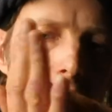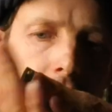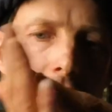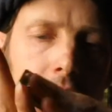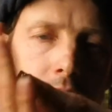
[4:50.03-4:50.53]

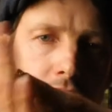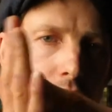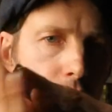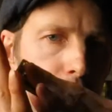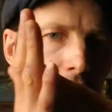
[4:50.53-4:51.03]
then I'm
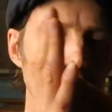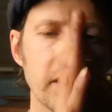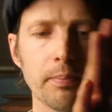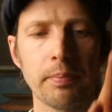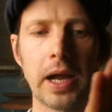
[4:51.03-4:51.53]
sort of bringing
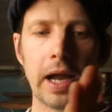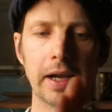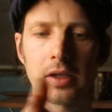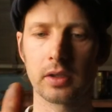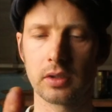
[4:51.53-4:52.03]
it
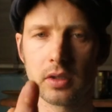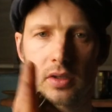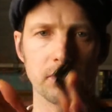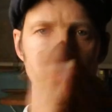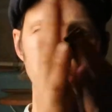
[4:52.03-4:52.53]
back, and
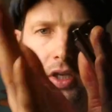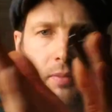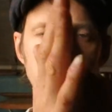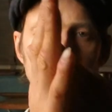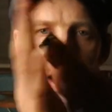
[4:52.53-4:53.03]
as I'm bringing
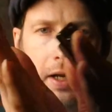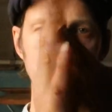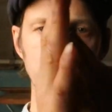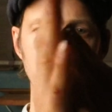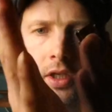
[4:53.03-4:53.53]
it
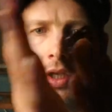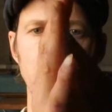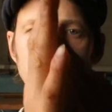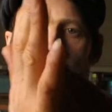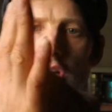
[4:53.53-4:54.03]
back,
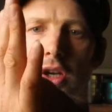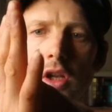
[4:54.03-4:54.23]
I'm trying to